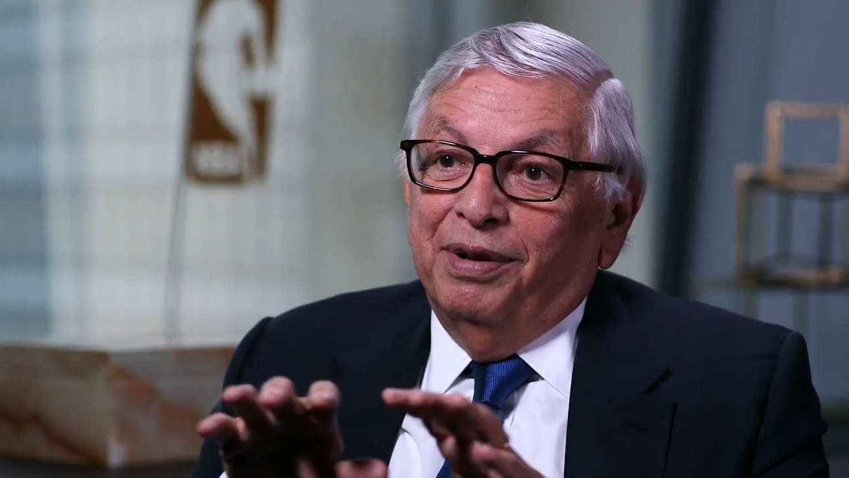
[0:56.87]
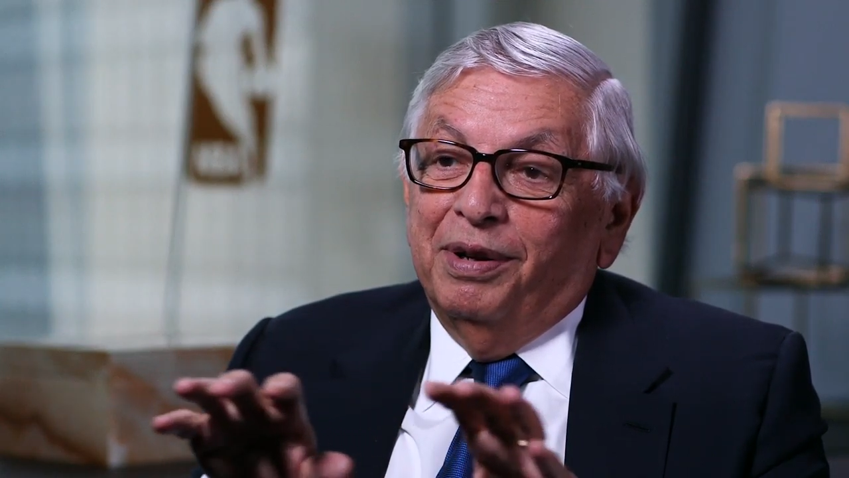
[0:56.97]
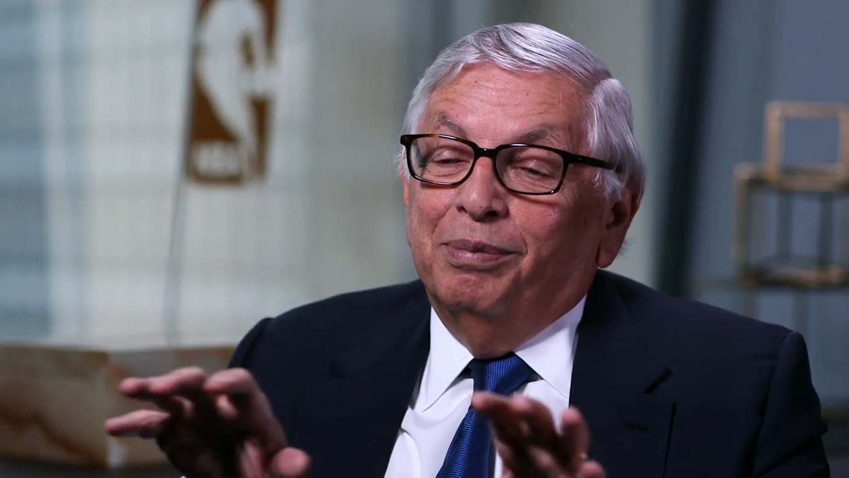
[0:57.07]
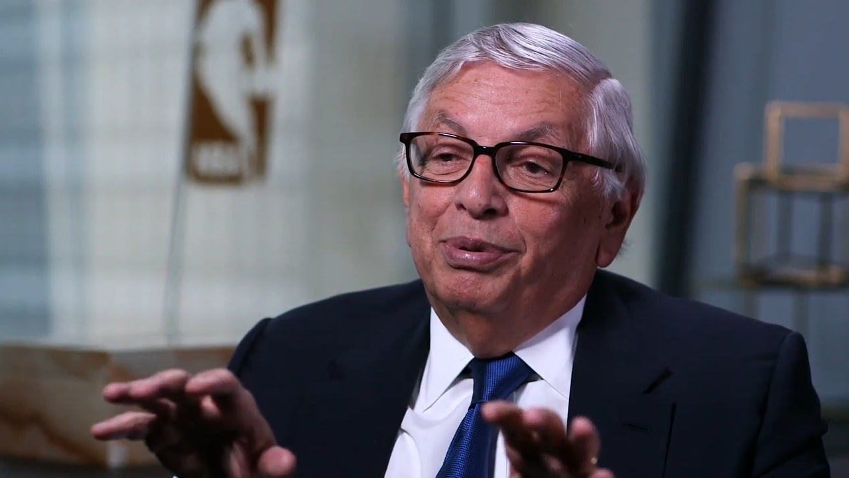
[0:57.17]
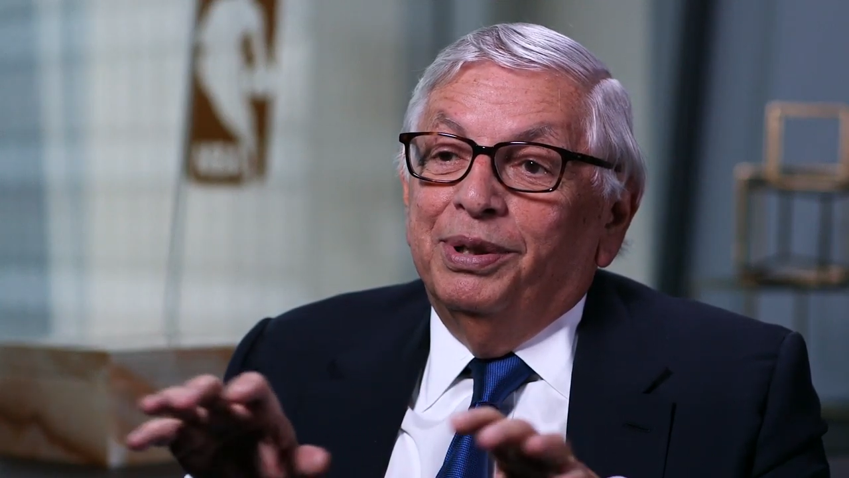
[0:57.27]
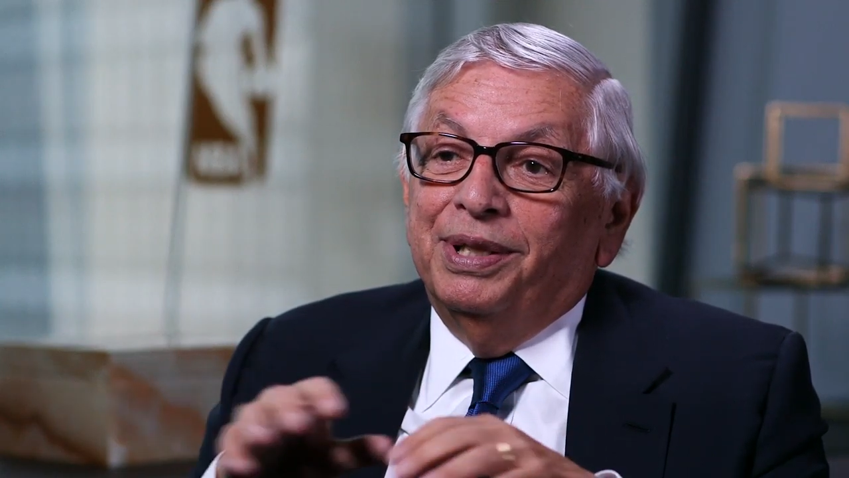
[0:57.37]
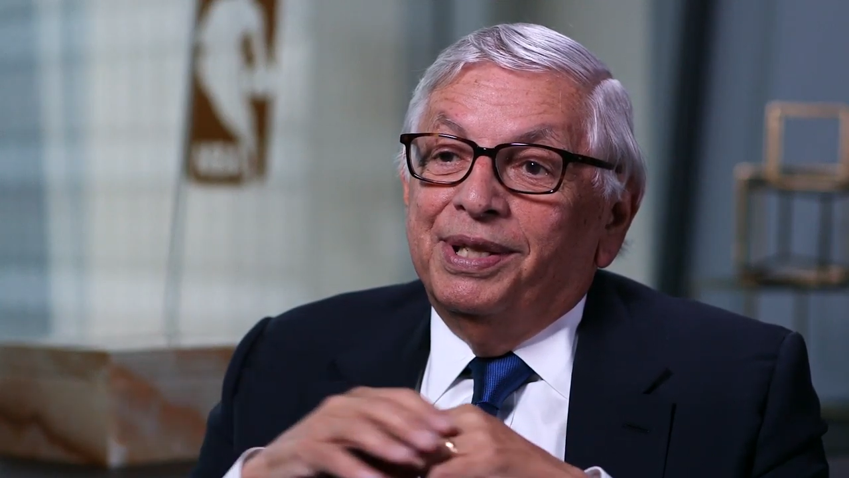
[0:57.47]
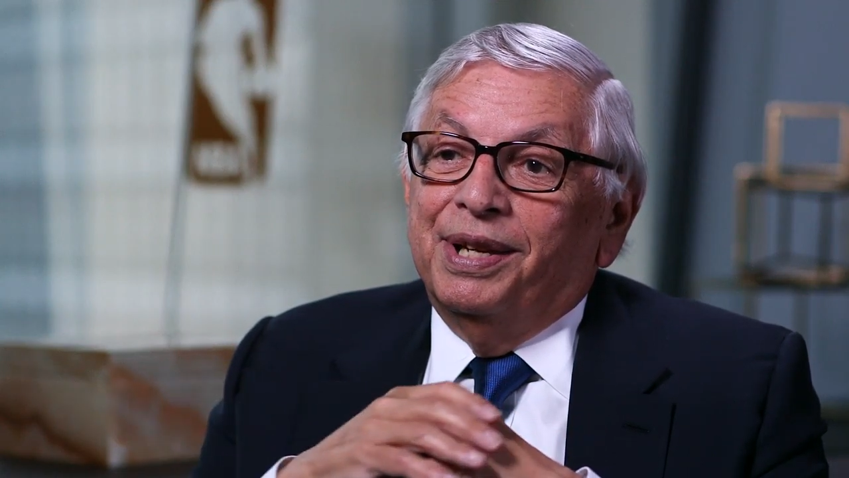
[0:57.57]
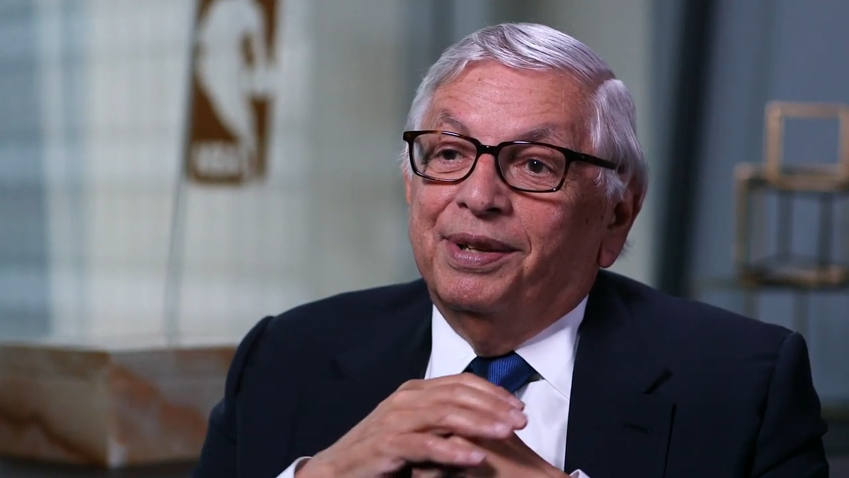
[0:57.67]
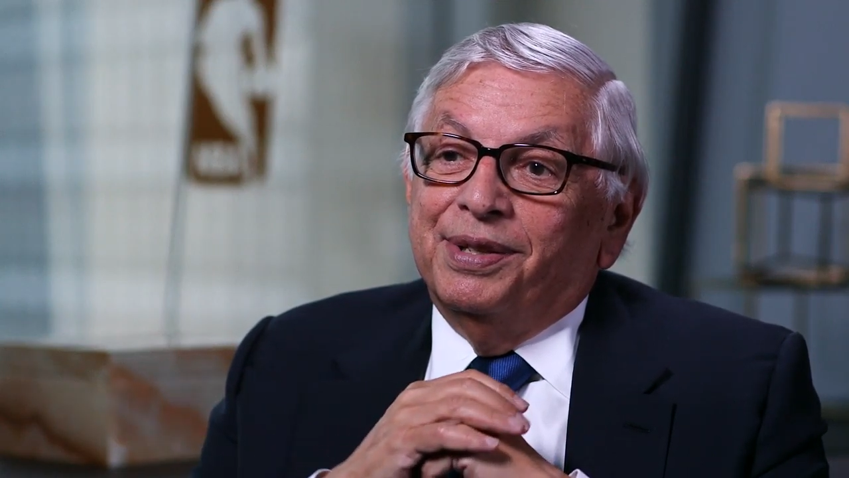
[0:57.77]
a complete
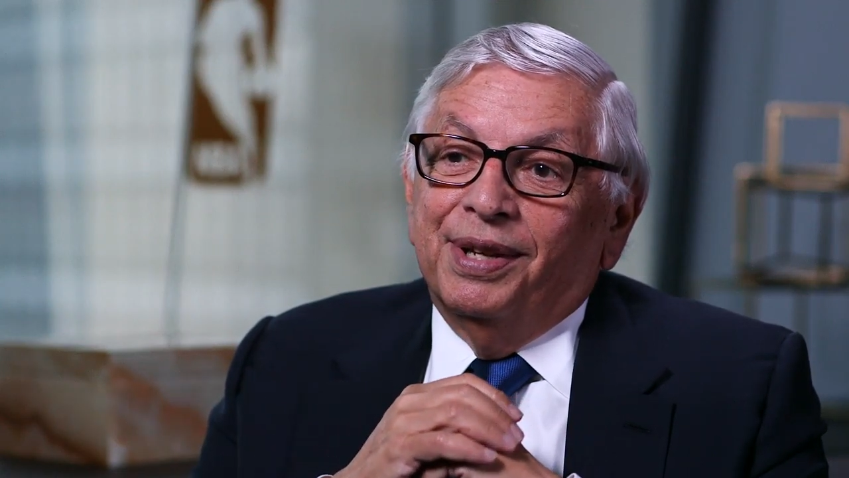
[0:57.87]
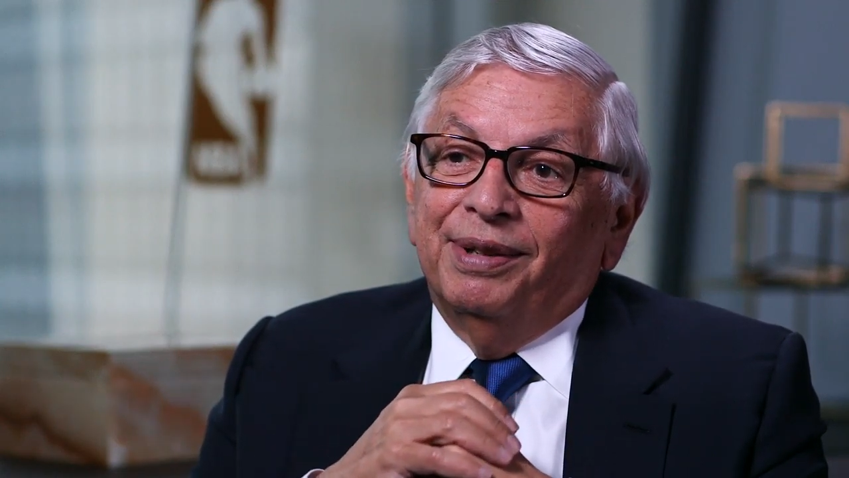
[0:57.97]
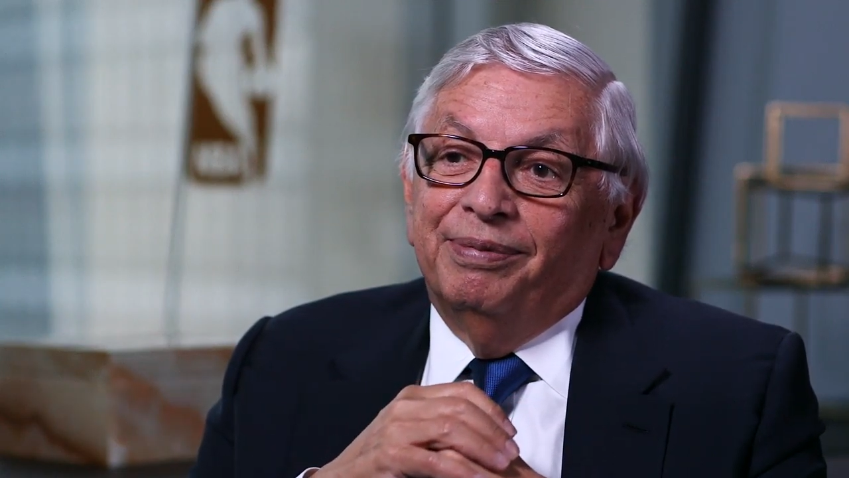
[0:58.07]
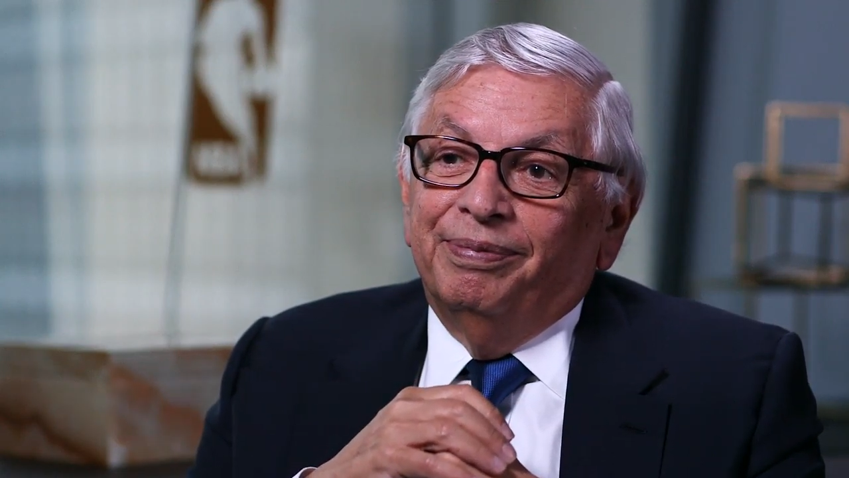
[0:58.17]
skill set.